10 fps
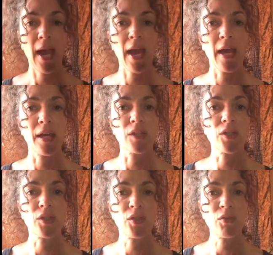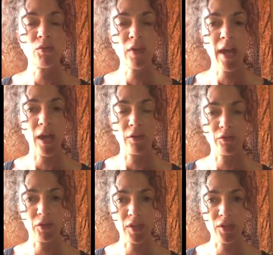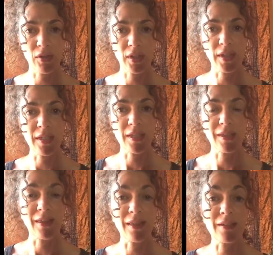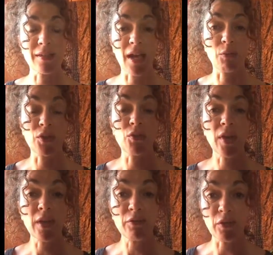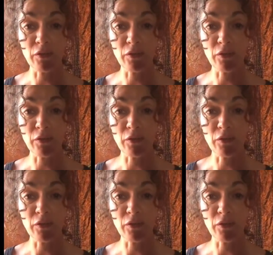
And soon after I started listing the things that I was grateful